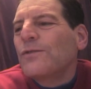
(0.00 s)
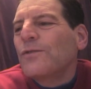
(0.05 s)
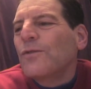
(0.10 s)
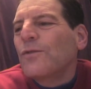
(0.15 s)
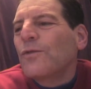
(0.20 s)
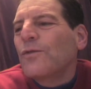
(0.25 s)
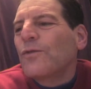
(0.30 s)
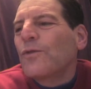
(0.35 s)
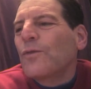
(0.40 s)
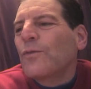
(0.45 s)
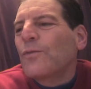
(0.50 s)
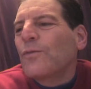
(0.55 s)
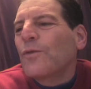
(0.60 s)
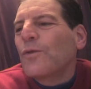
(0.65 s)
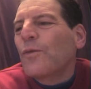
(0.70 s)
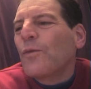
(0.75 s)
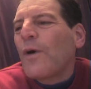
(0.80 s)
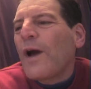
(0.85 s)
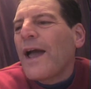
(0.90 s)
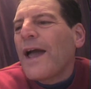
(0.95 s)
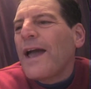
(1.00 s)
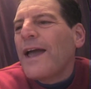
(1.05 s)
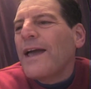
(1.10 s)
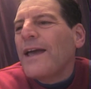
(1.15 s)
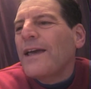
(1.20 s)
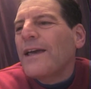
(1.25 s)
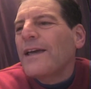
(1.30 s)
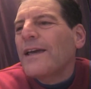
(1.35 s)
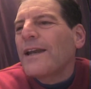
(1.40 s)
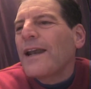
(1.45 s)
the the
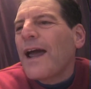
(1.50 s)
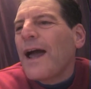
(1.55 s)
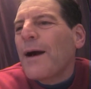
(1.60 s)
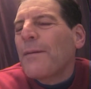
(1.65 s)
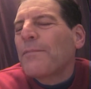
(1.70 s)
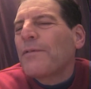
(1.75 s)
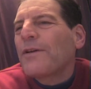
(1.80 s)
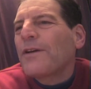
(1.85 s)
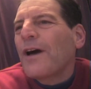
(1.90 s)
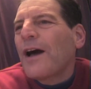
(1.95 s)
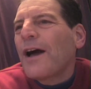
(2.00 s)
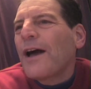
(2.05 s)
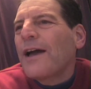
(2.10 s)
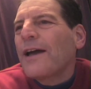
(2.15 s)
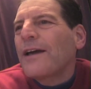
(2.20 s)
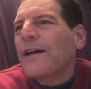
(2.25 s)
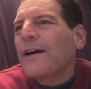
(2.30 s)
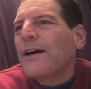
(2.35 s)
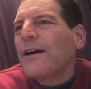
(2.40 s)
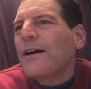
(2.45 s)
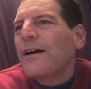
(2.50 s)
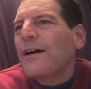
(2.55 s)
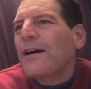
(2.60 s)
way it happened, I